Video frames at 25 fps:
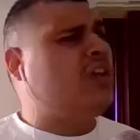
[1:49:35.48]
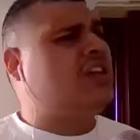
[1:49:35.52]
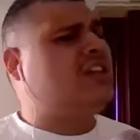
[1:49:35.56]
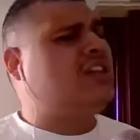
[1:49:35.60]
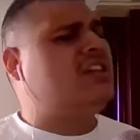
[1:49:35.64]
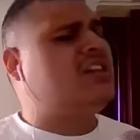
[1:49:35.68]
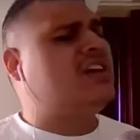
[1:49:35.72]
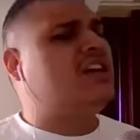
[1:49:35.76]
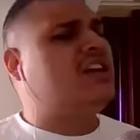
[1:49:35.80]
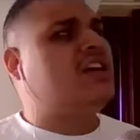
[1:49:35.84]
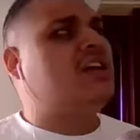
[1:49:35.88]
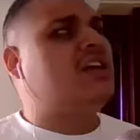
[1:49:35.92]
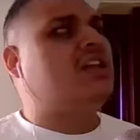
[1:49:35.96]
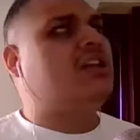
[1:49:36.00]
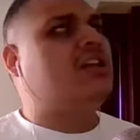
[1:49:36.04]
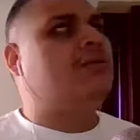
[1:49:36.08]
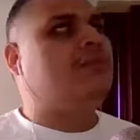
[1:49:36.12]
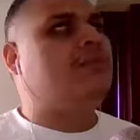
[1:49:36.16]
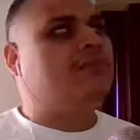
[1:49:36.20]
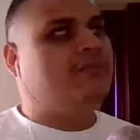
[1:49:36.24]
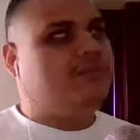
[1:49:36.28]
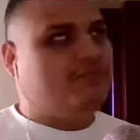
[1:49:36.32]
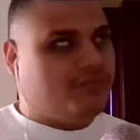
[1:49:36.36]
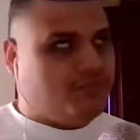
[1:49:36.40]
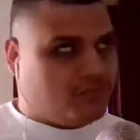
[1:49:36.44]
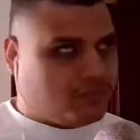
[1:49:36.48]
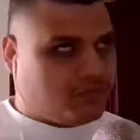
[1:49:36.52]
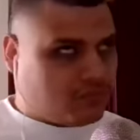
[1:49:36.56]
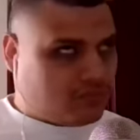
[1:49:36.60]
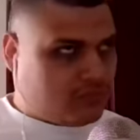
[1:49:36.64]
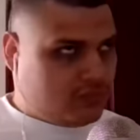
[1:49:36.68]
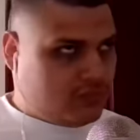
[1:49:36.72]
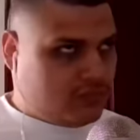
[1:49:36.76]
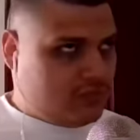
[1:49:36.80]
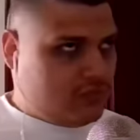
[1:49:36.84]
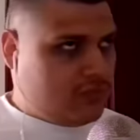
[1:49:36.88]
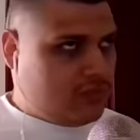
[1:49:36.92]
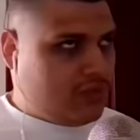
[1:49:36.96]
did
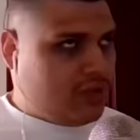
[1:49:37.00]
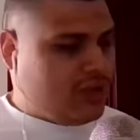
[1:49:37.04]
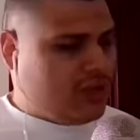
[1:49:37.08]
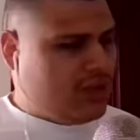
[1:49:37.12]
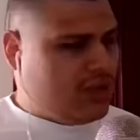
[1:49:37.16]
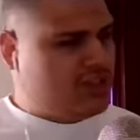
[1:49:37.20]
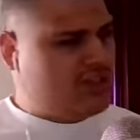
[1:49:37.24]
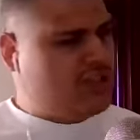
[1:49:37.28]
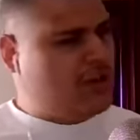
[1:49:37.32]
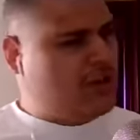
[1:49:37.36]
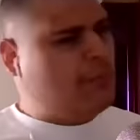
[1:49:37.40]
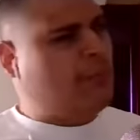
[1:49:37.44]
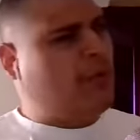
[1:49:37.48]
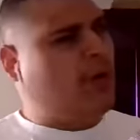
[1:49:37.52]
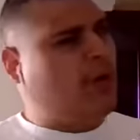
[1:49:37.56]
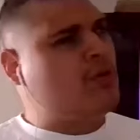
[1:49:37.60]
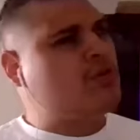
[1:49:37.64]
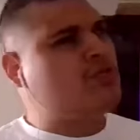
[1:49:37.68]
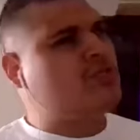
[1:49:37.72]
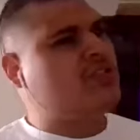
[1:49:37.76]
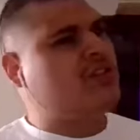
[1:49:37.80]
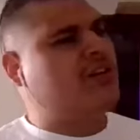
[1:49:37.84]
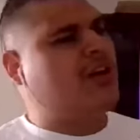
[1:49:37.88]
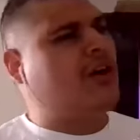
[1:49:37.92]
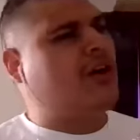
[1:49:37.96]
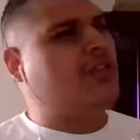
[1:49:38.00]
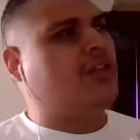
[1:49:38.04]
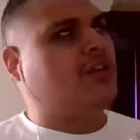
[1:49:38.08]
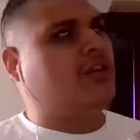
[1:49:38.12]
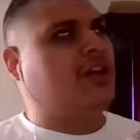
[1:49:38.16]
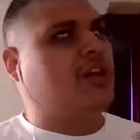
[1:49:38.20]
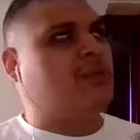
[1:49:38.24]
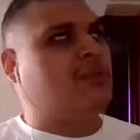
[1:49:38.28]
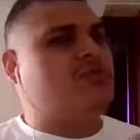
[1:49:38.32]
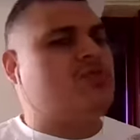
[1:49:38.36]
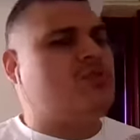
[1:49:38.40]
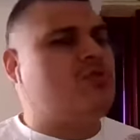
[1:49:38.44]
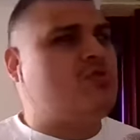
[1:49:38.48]
because you posted all the clips.